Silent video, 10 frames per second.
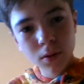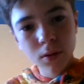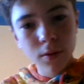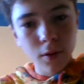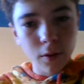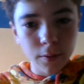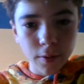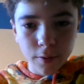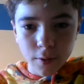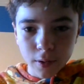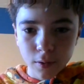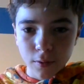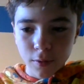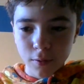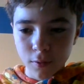So this side
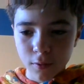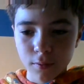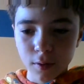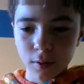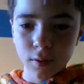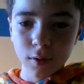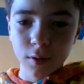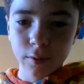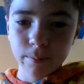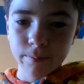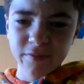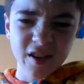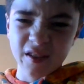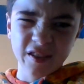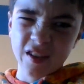looks good, the, the, the
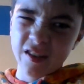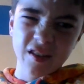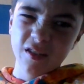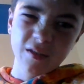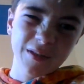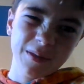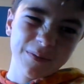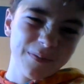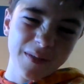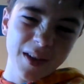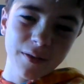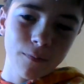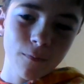other side doesn't look as,